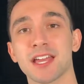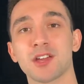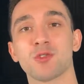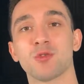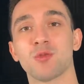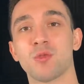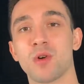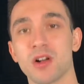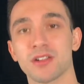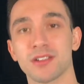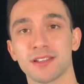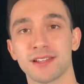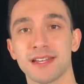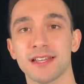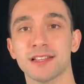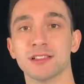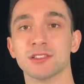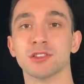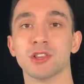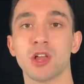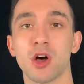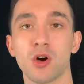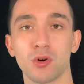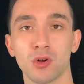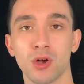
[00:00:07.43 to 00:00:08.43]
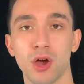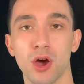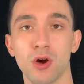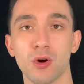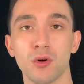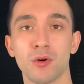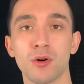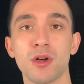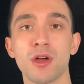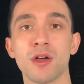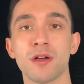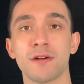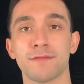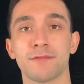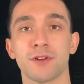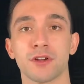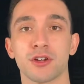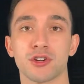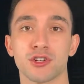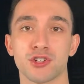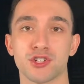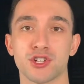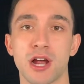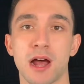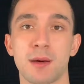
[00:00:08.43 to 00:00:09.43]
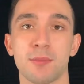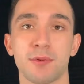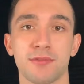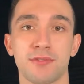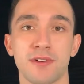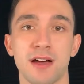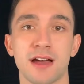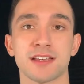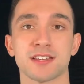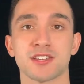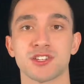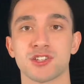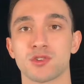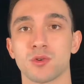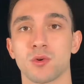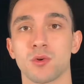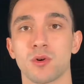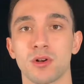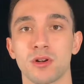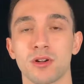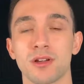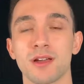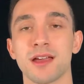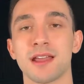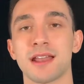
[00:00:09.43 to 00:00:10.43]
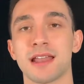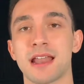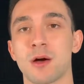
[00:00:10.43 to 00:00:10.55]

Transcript: quality logo for your Shopify store.